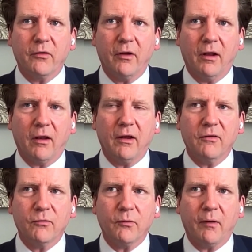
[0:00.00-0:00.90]

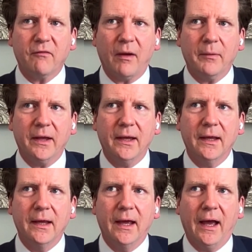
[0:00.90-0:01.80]
holidays with my family,
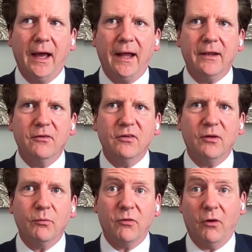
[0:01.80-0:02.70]
and it
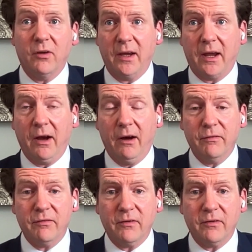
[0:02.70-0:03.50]
was all kicking off.